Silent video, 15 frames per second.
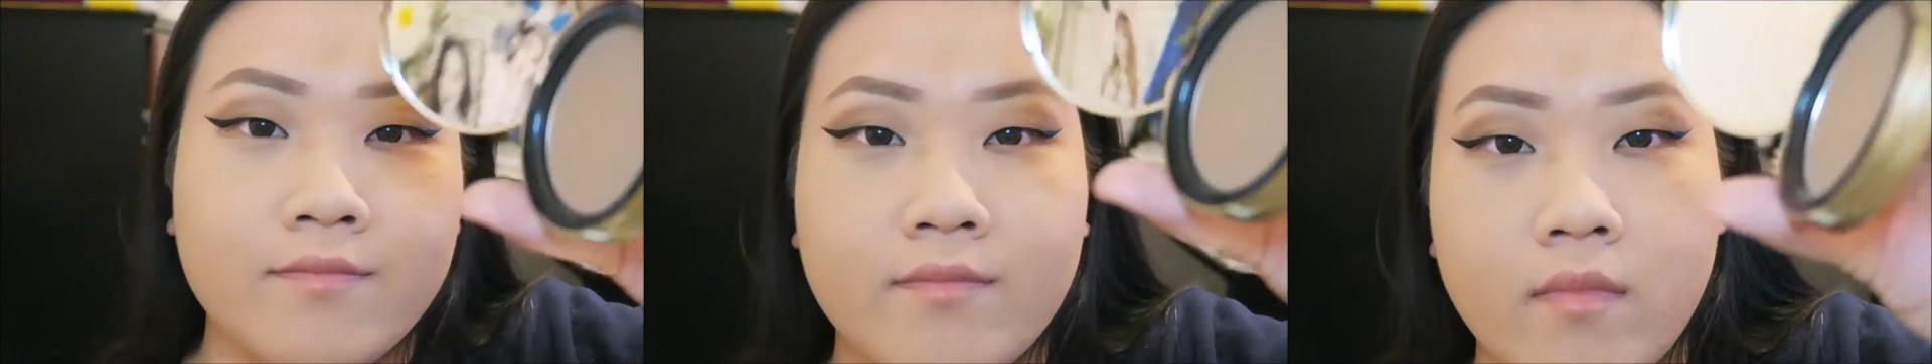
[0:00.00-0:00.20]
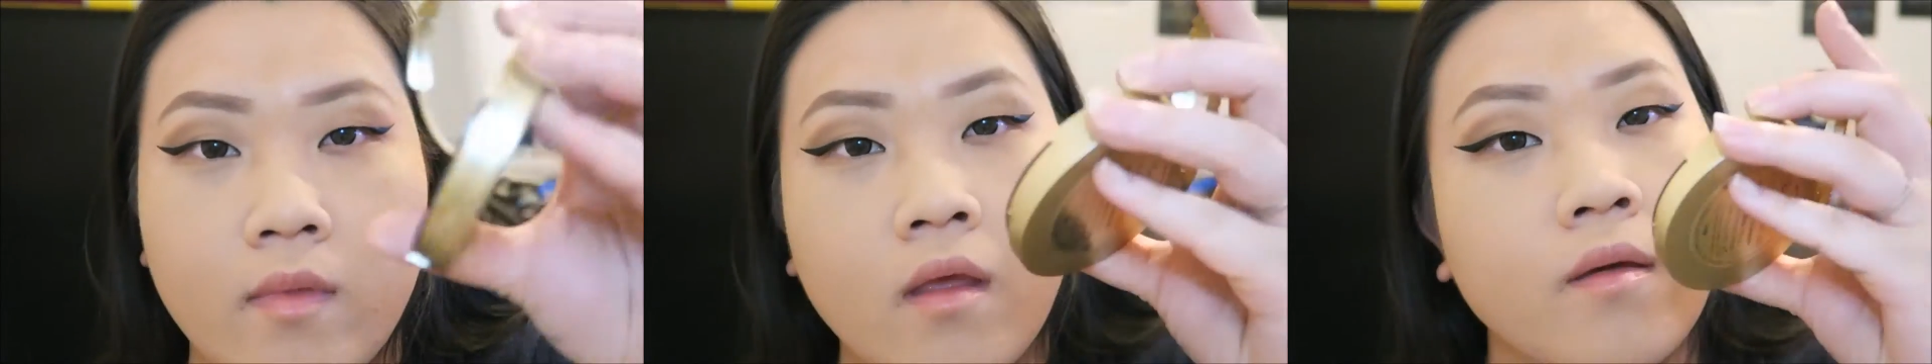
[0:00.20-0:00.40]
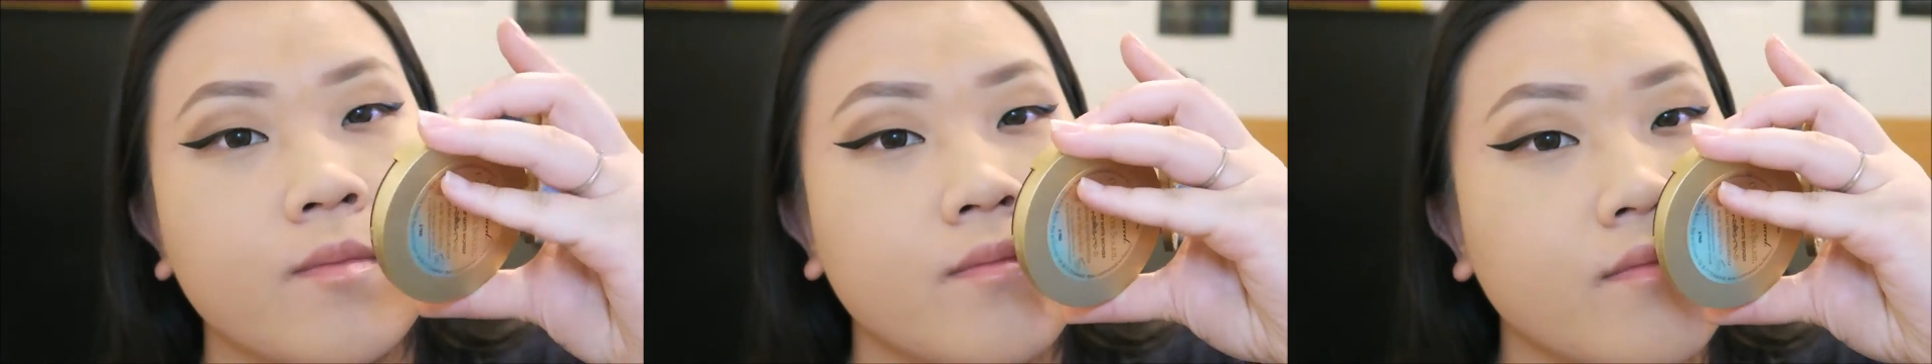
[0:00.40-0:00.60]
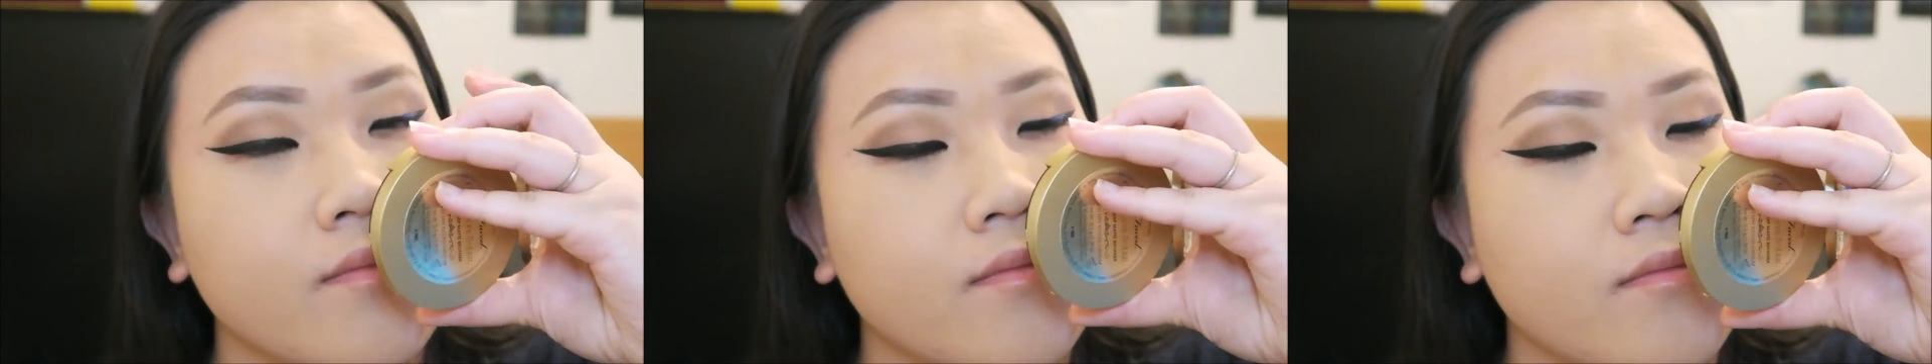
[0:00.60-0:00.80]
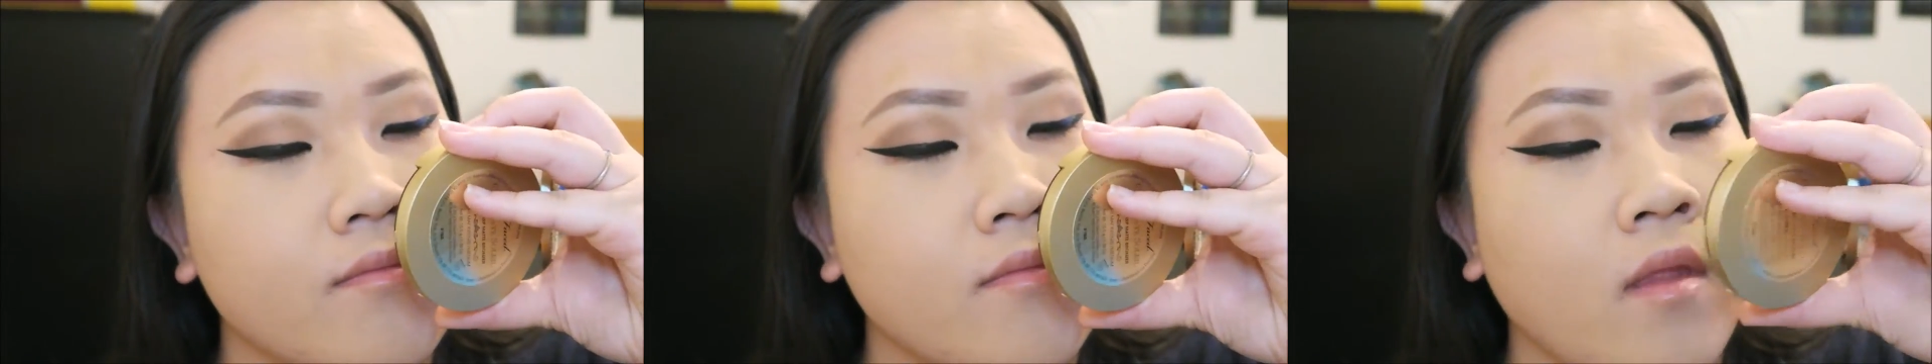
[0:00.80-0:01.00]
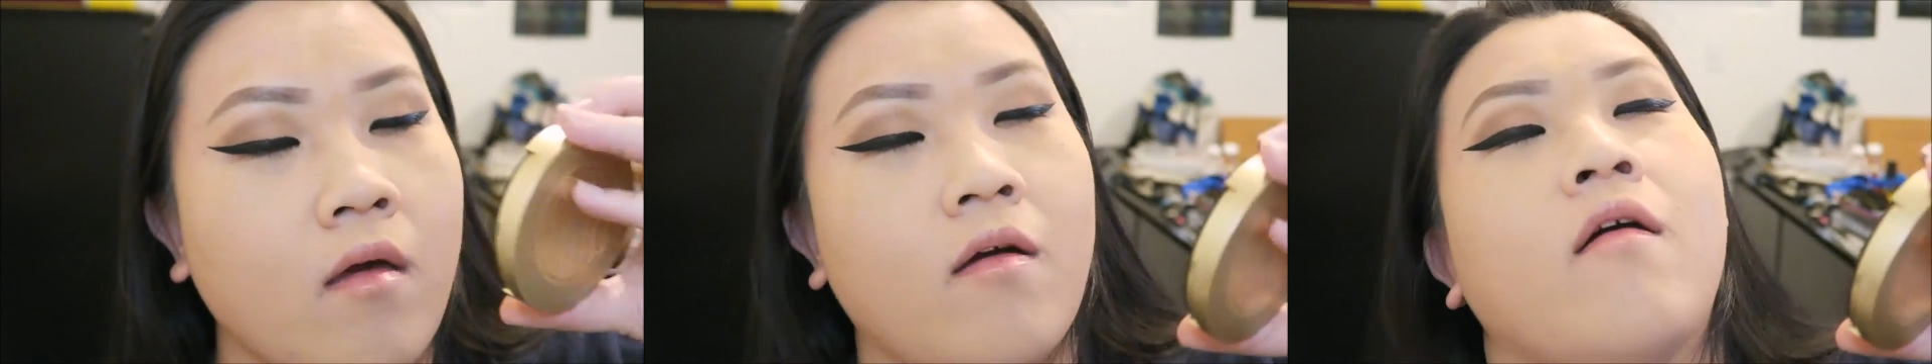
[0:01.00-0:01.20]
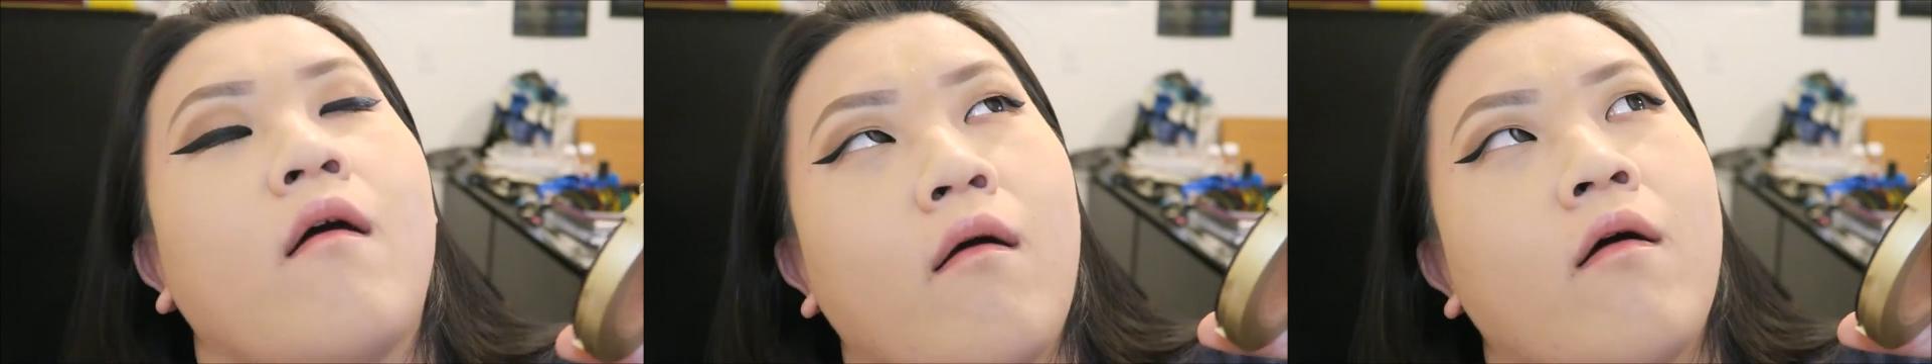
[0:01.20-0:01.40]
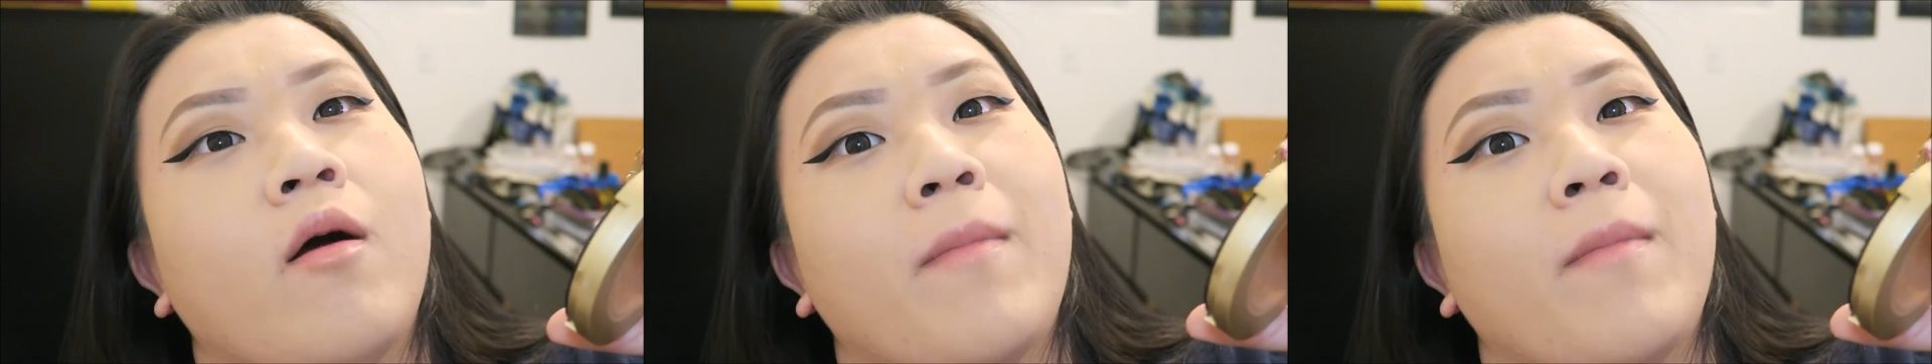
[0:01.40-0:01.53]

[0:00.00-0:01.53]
The Too Faced Chocolate